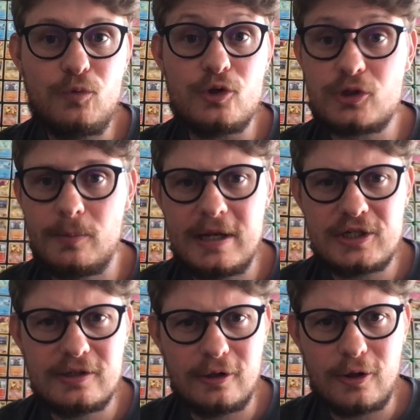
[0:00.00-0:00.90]
so I
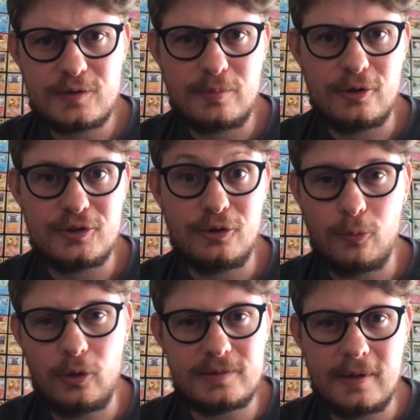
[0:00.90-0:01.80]
mentioned in the last post, you know,
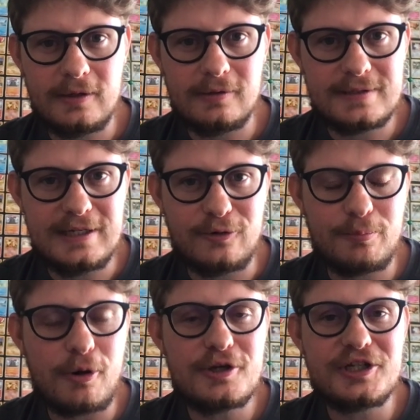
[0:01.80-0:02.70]
what's my little secret
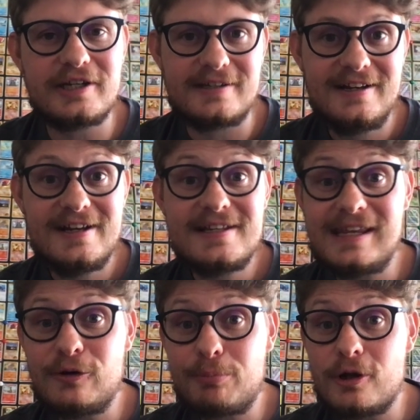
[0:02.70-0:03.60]
project?
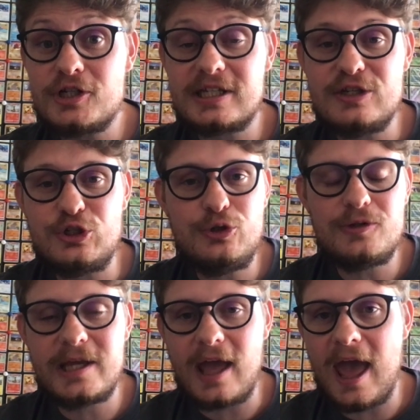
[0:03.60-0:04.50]
Secret project is
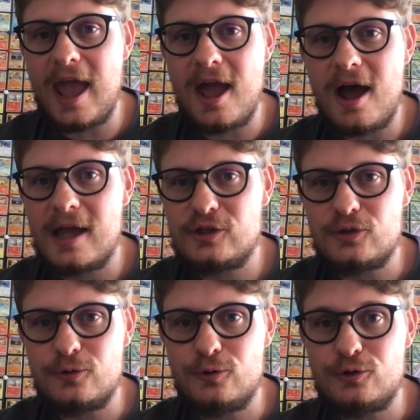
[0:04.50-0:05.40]
using AI
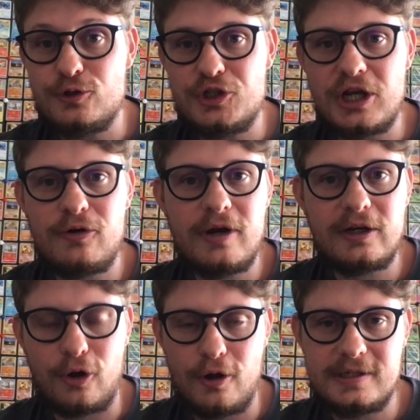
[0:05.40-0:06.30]
to to
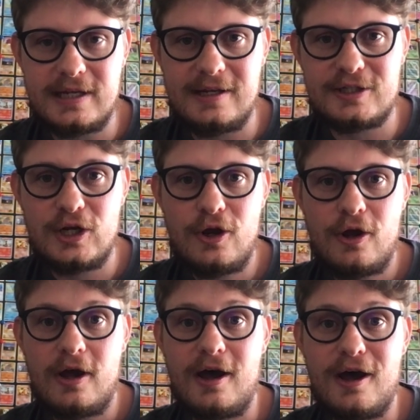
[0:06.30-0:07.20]
generate content,
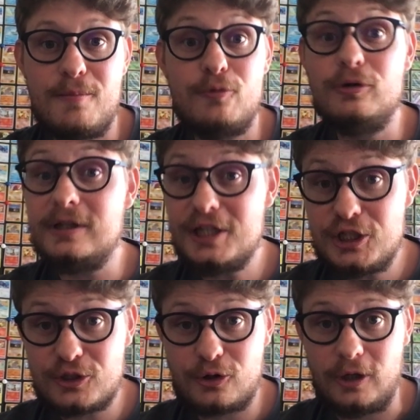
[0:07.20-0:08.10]
um,
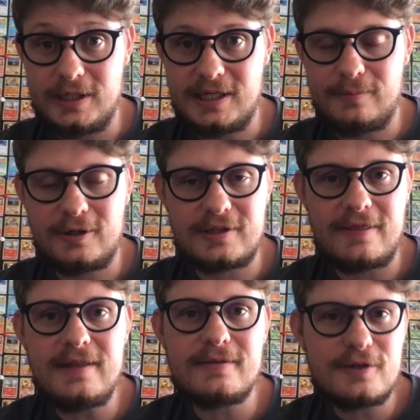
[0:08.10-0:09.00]
religious content, because I
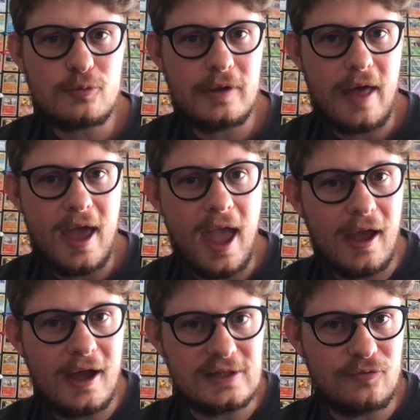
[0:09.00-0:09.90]
think this is where the
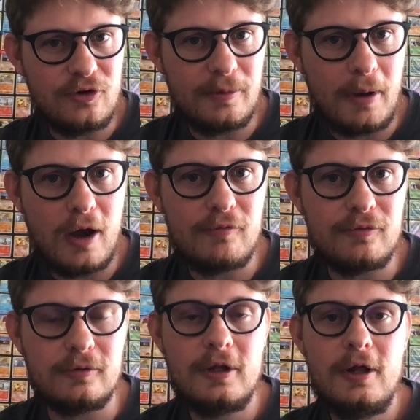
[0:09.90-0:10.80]
AI is very
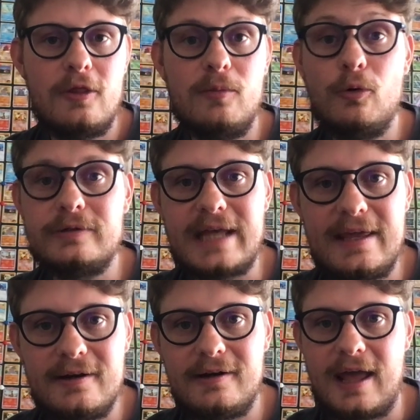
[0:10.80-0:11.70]
powerful. The more
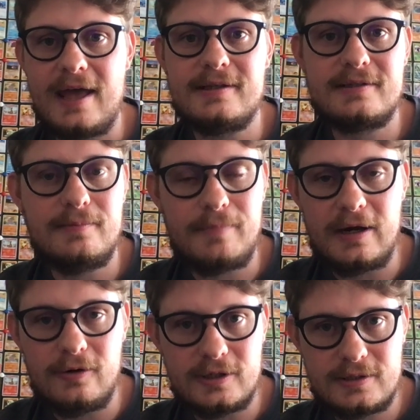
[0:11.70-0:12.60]
data it has, the
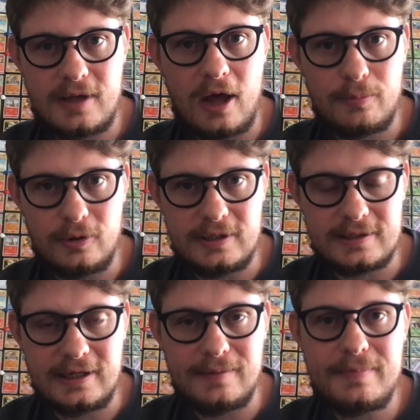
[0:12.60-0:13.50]
better its output
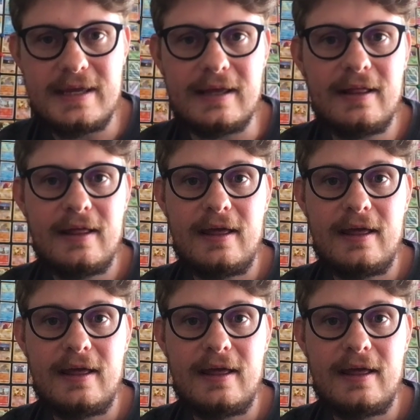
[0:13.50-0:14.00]
is going to be.